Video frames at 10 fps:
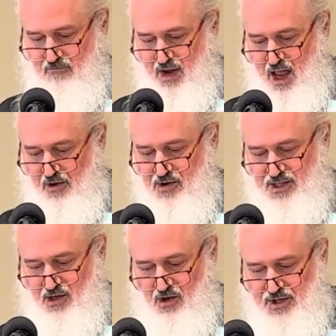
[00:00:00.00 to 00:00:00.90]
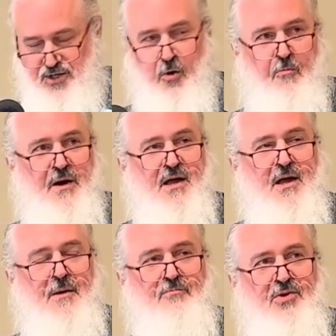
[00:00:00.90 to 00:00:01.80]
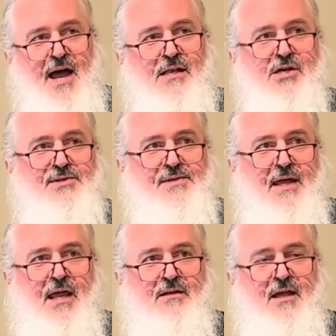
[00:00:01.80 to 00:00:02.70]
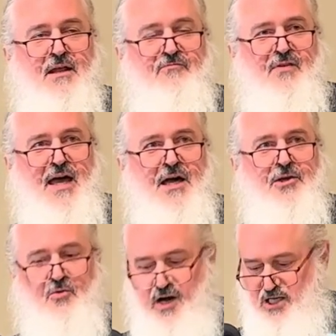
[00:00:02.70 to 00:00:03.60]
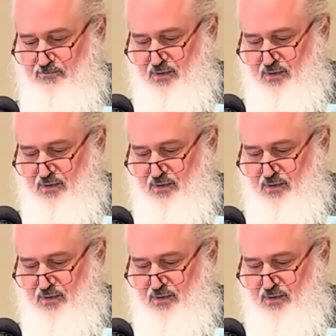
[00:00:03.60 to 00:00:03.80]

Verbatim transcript: manners, and also practice and, and value hosp-